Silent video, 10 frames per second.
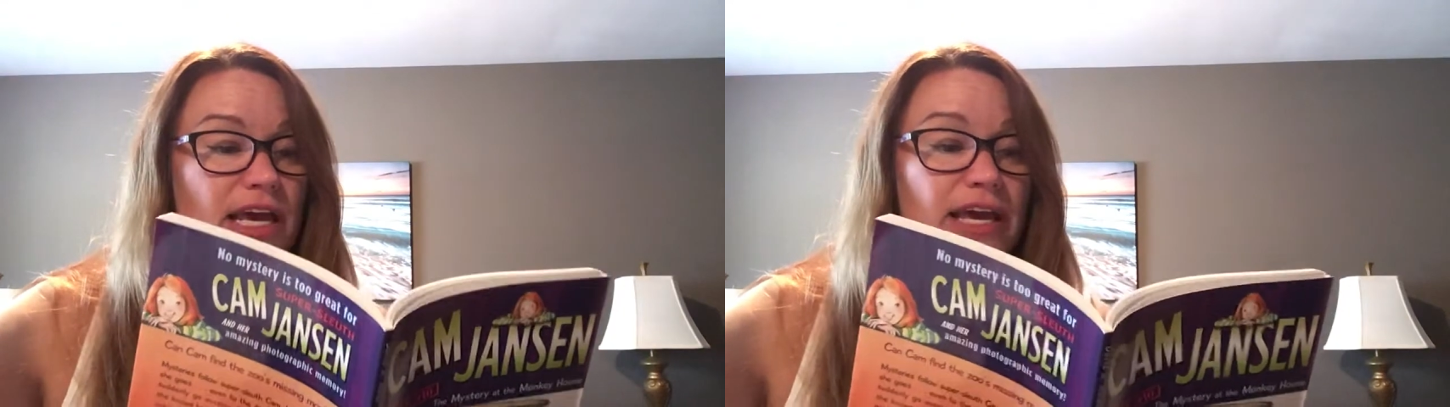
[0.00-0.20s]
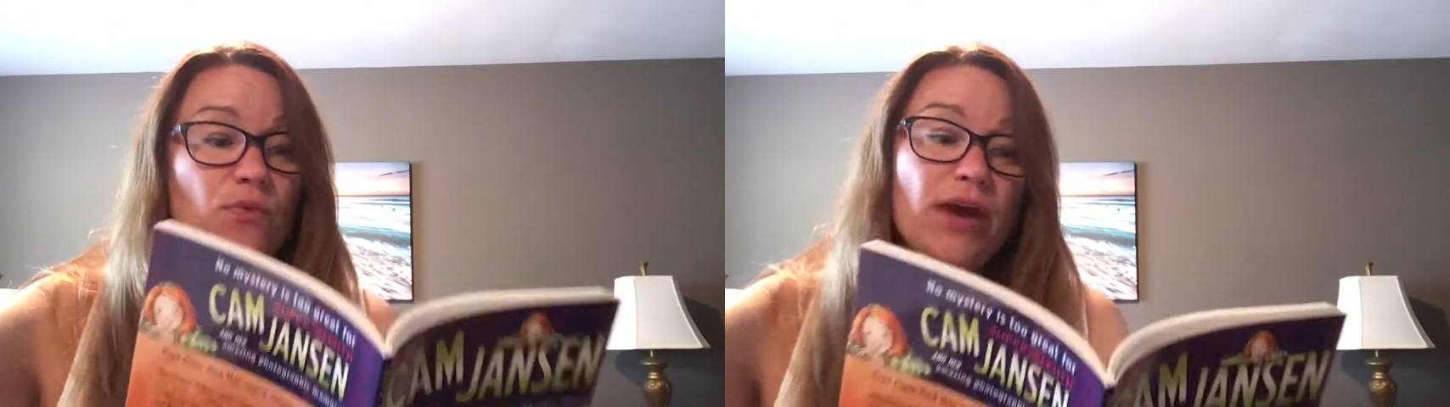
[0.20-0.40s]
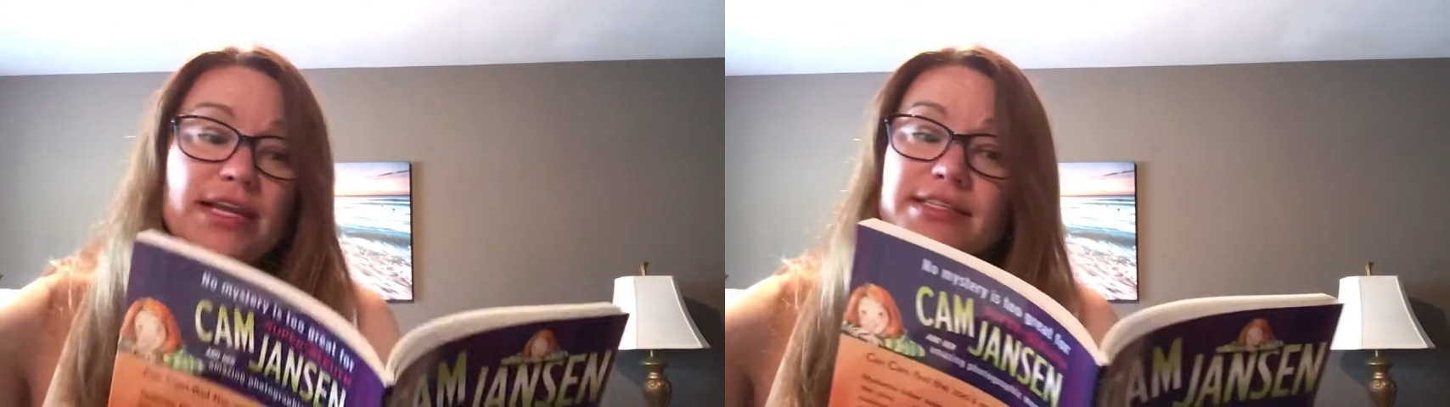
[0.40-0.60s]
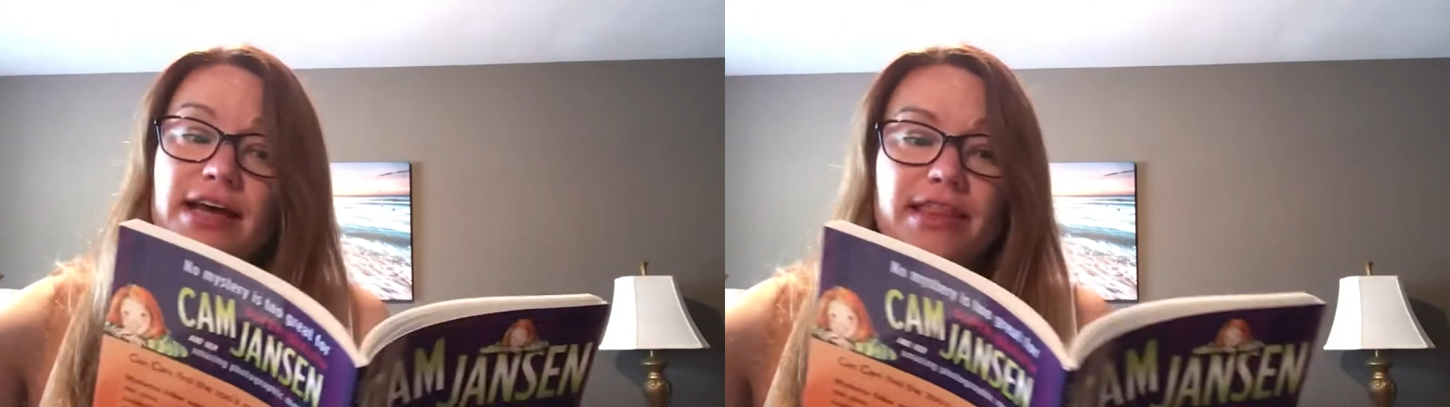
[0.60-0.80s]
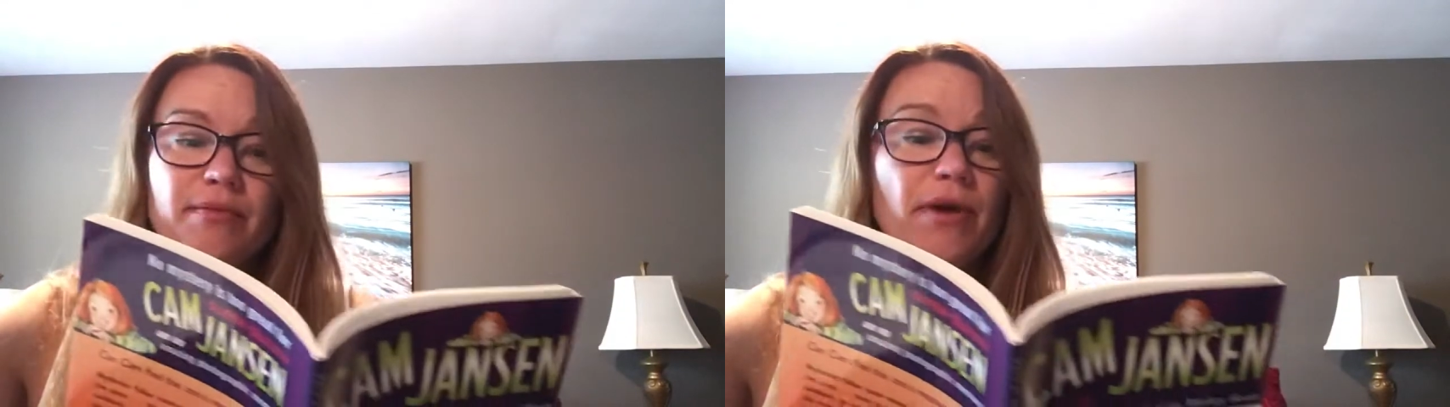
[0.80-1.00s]
He went
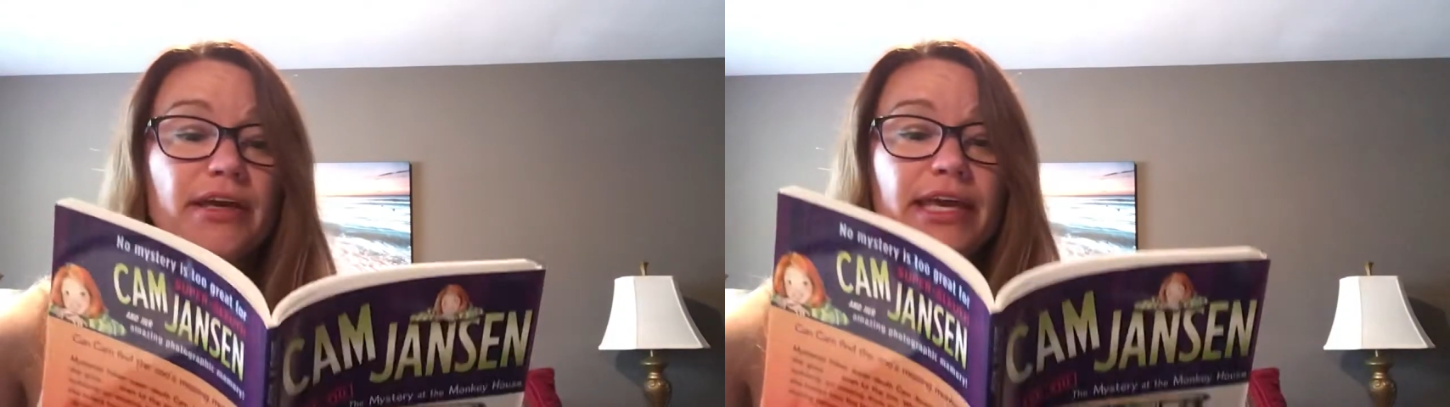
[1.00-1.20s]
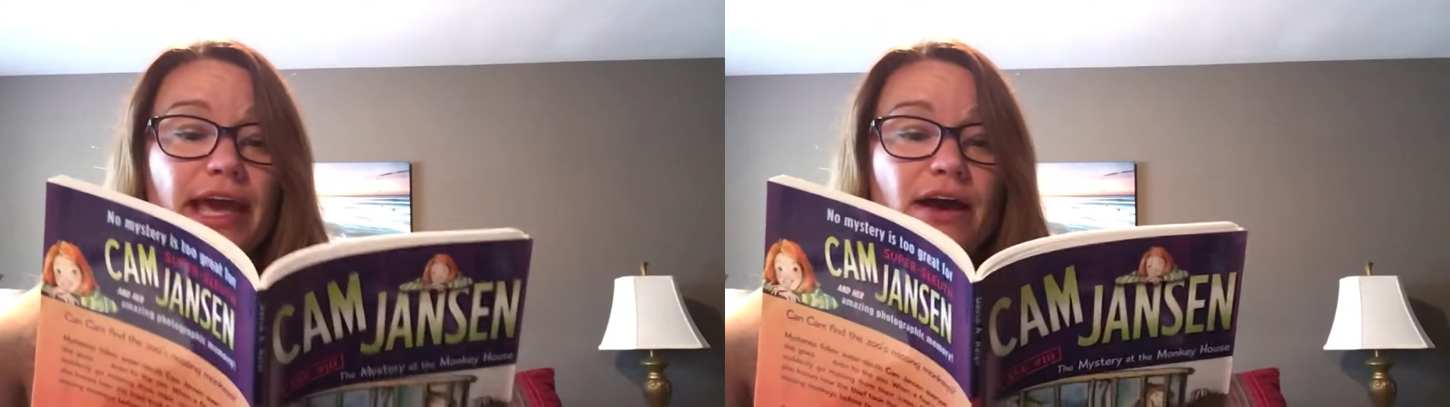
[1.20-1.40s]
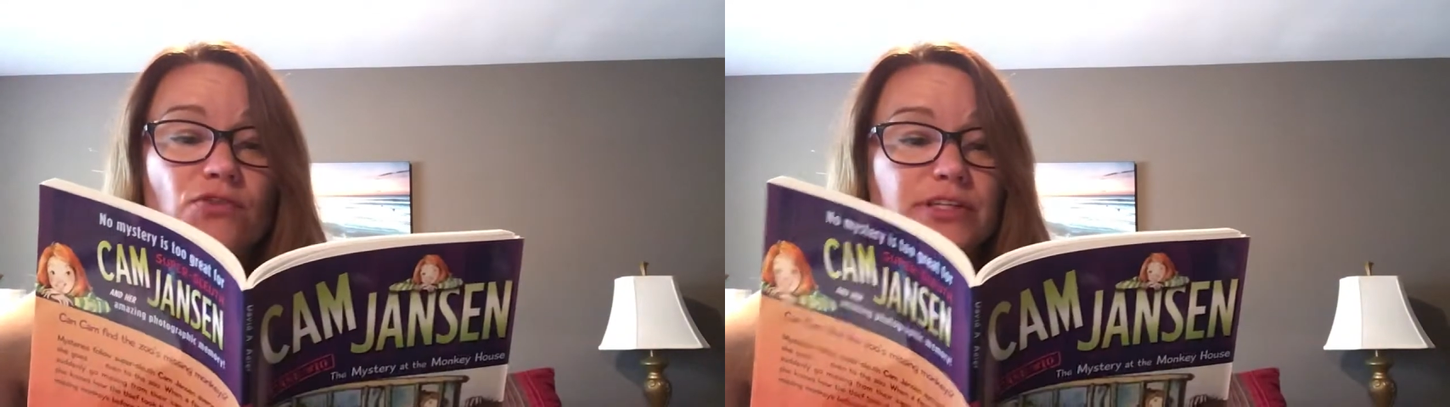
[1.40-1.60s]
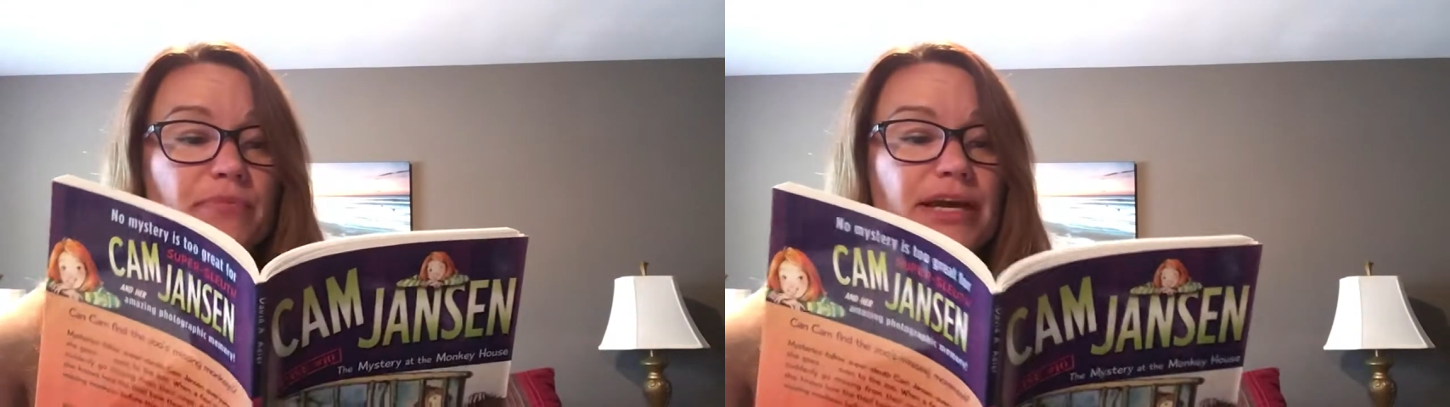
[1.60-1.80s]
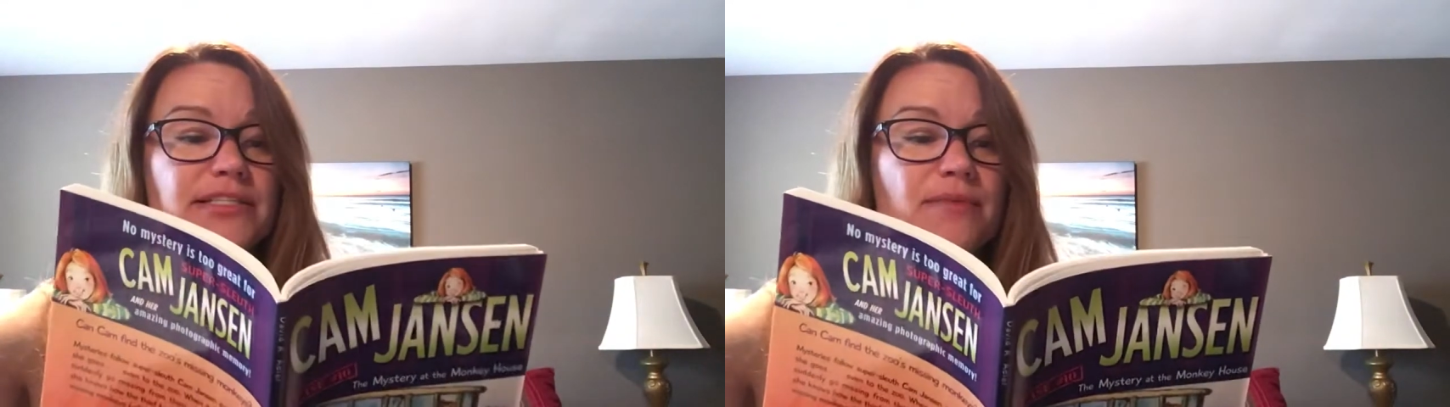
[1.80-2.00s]
inside the monkey house and
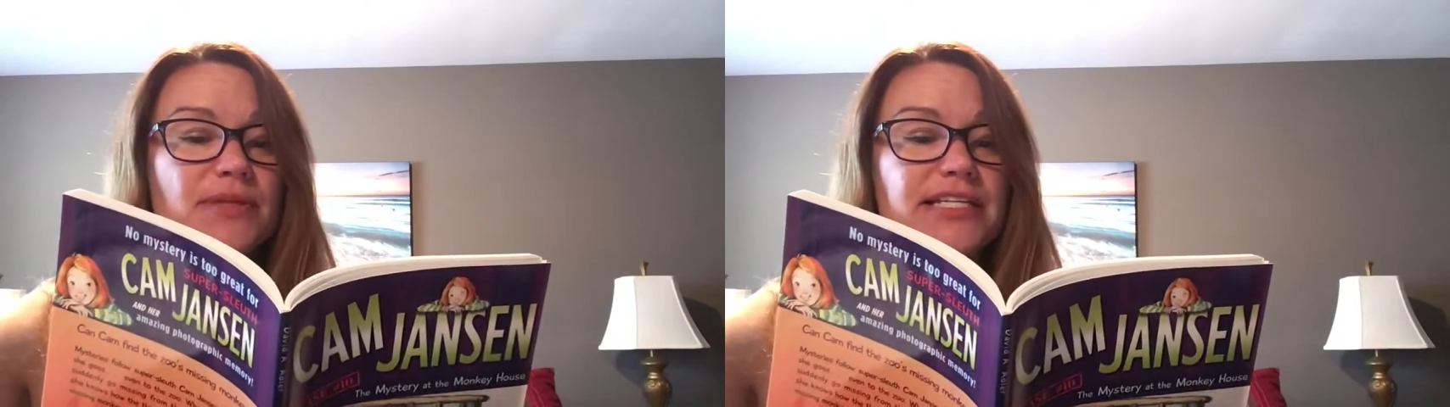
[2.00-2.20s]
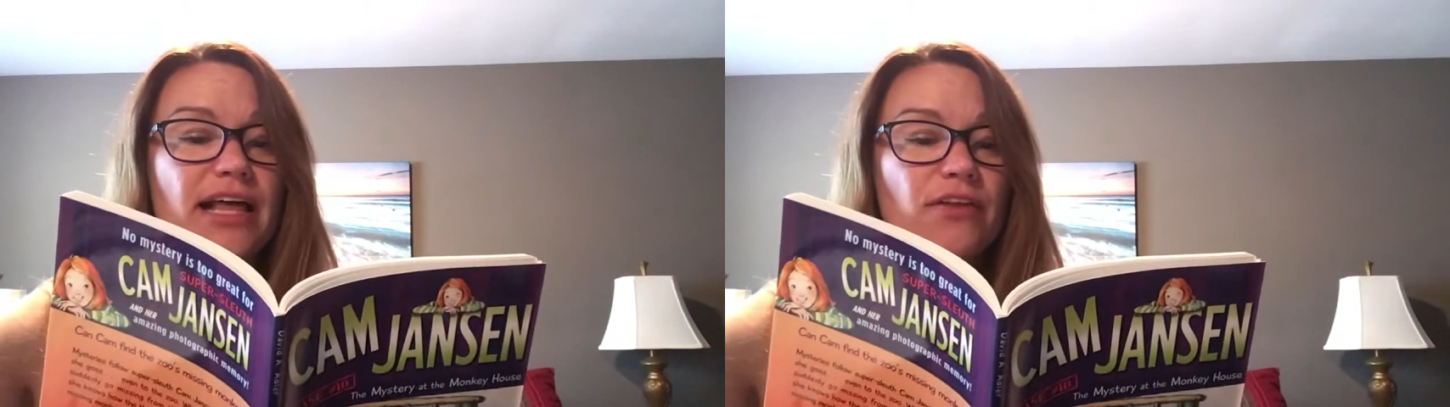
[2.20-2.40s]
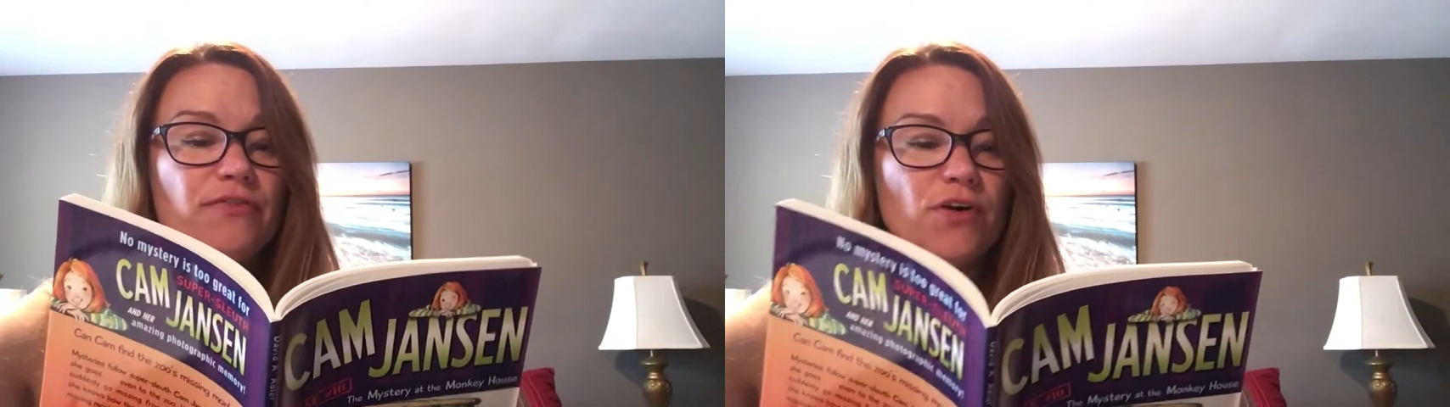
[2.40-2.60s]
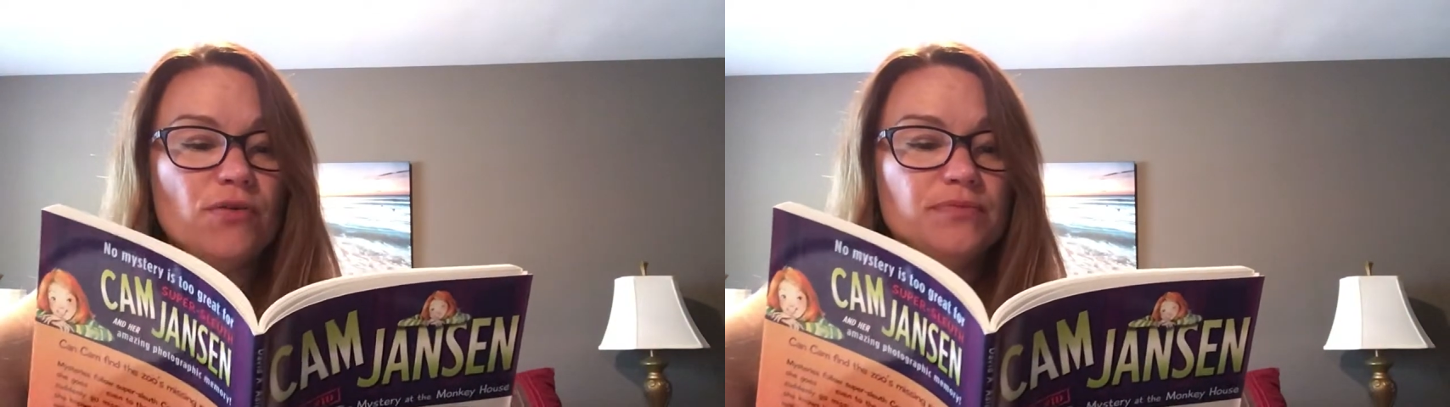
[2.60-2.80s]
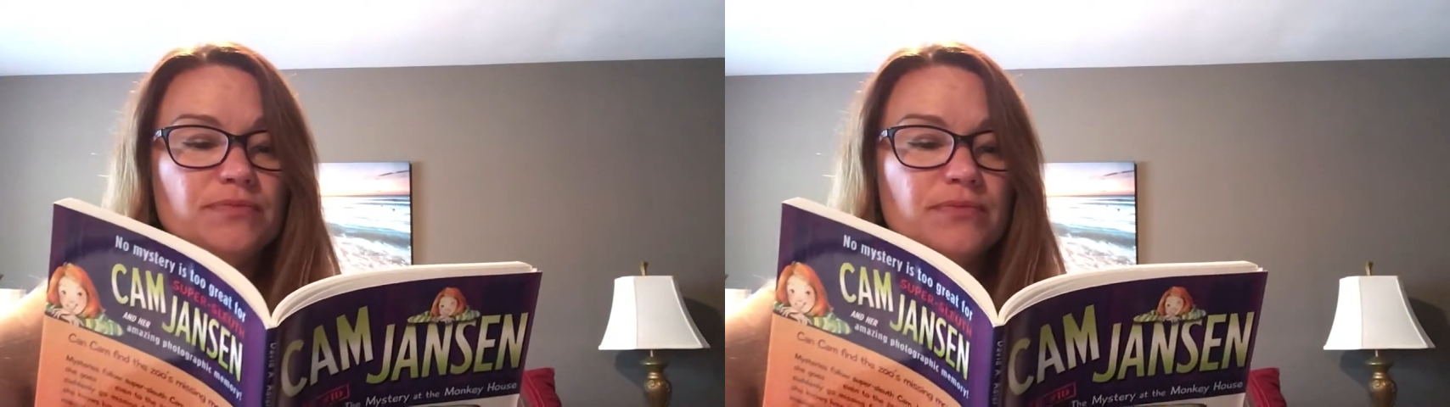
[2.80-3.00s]
picked up the telephone.